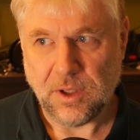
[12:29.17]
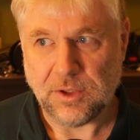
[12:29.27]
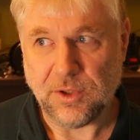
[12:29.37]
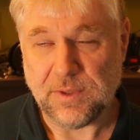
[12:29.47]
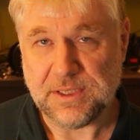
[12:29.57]

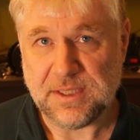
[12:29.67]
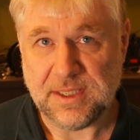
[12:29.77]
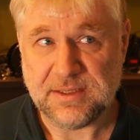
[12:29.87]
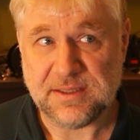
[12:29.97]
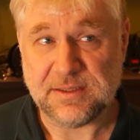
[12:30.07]
Although it,
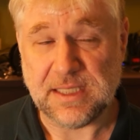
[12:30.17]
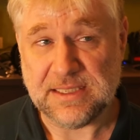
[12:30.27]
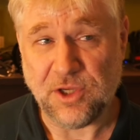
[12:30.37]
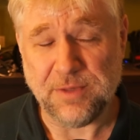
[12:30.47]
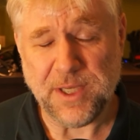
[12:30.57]
it's
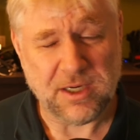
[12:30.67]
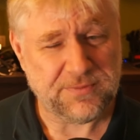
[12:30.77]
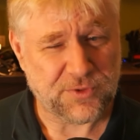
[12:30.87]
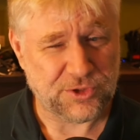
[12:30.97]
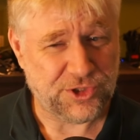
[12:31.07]
it's going to be
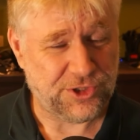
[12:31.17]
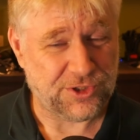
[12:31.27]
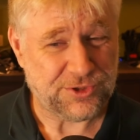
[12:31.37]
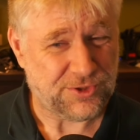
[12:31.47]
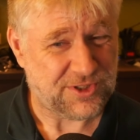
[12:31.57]
hard for a
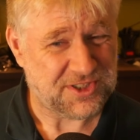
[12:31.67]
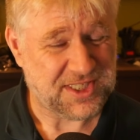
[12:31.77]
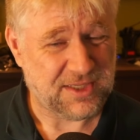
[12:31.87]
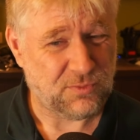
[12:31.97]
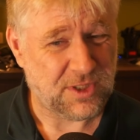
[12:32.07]
junior to
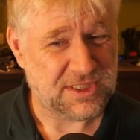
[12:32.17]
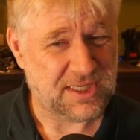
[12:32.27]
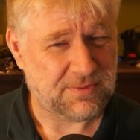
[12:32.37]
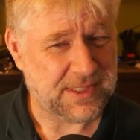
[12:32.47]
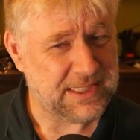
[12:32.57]
understand what is
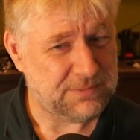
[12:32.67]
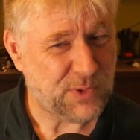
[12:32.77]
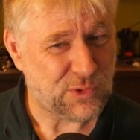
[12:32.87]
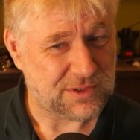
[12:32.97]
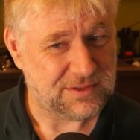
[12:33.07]
really
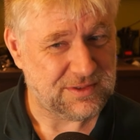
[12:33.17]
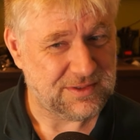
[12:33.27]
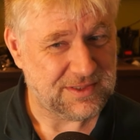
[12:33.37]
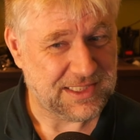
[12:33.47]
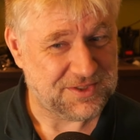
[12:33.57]

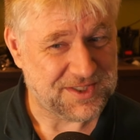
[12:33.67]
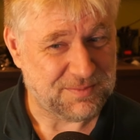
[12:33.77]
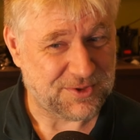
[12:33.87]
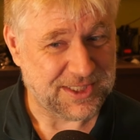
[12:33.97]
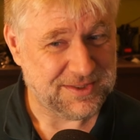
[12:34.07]
important in the
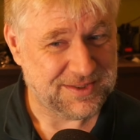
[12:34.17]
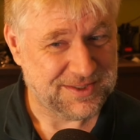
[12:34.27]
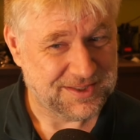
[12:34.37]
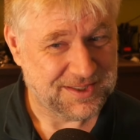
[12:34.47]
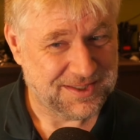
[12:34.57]
summary,
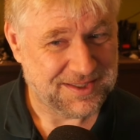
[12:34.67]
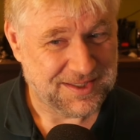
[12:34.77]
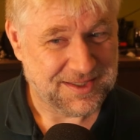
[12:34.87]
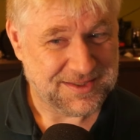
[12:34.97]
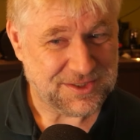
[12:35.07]

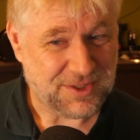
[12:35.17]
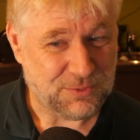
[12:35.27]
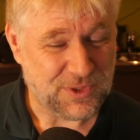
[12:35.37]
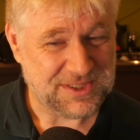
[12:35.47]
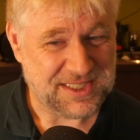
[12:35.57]
so I
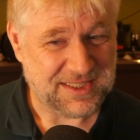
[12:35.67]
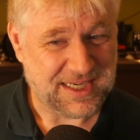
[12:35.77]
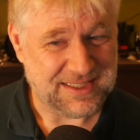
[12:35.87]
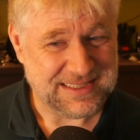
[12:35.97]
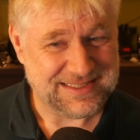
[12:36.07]
wouldn't say
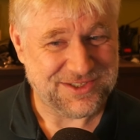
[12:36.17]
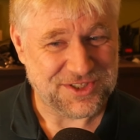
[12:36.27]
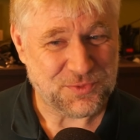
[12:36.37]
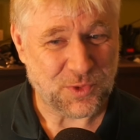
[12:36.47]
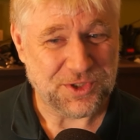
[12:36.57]
that is
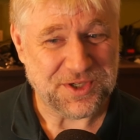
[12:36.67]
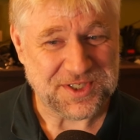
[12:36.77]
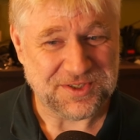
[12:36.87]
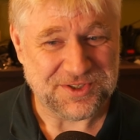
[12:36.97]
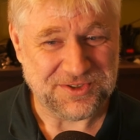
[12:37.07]
just what you
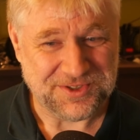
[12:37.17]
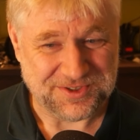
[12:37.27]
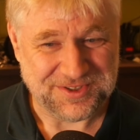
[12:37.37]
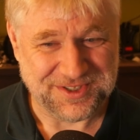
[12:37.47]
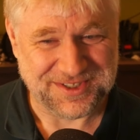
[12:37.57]
ask a junior,